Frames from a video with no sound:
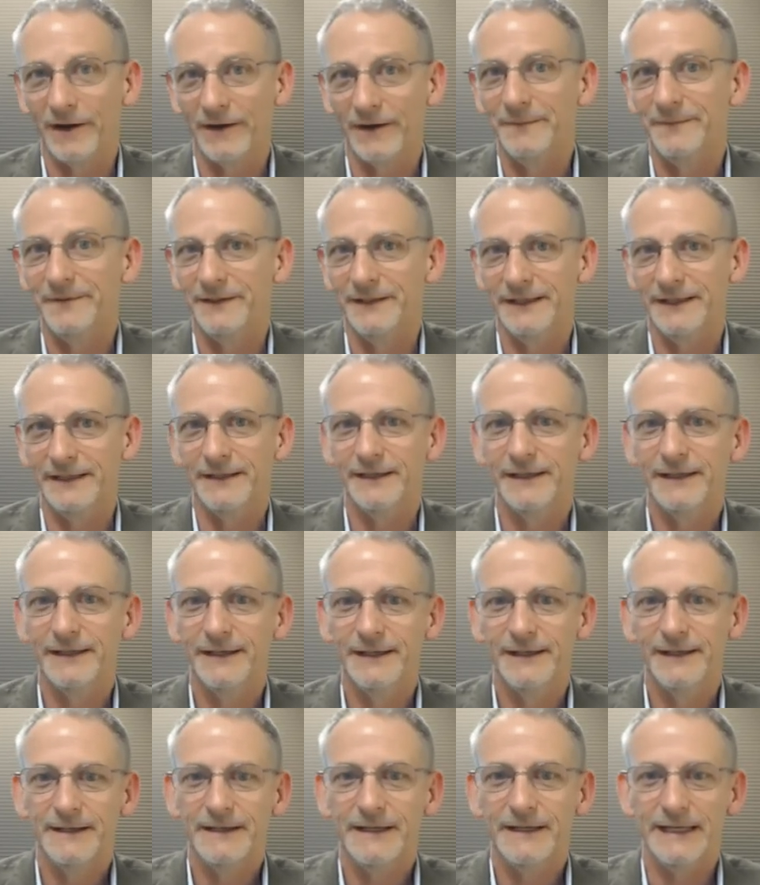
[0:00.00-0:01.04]
be
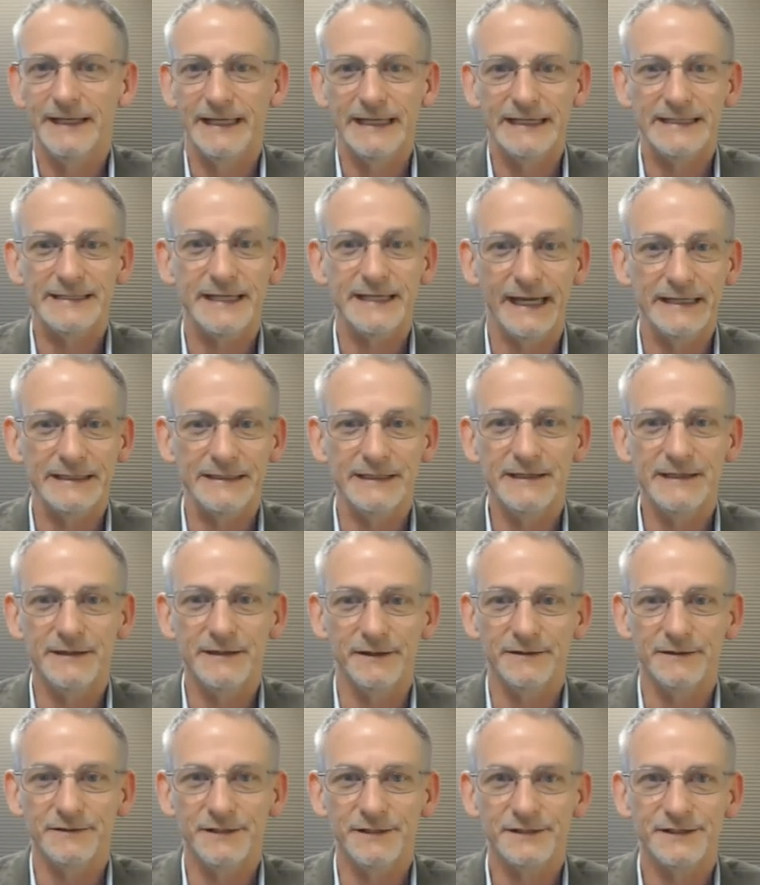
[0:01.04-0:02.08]
in 10
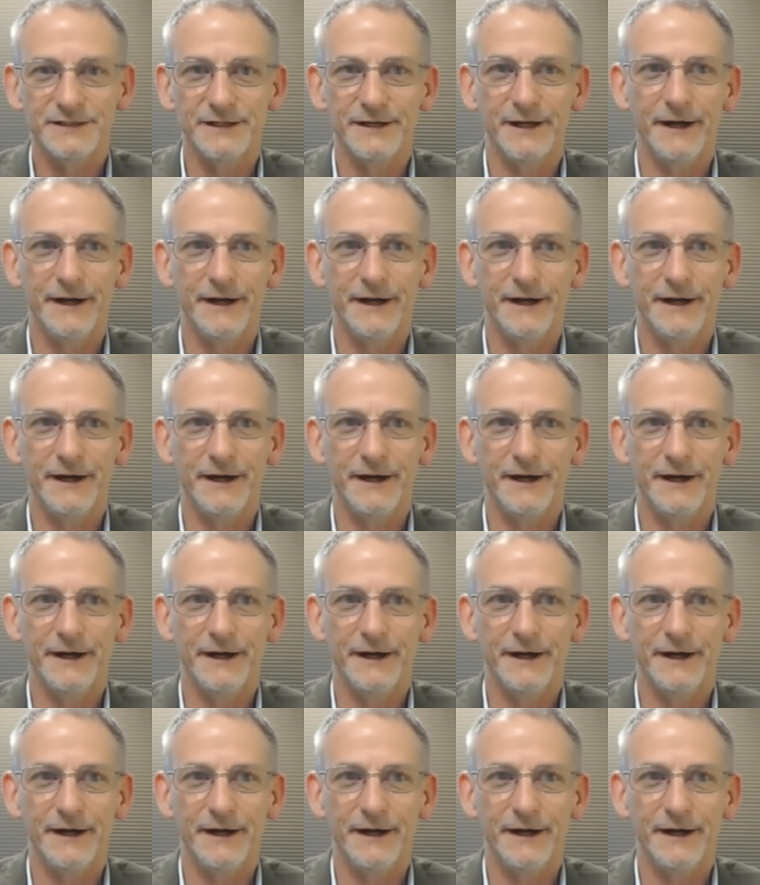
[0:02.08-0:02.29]
years?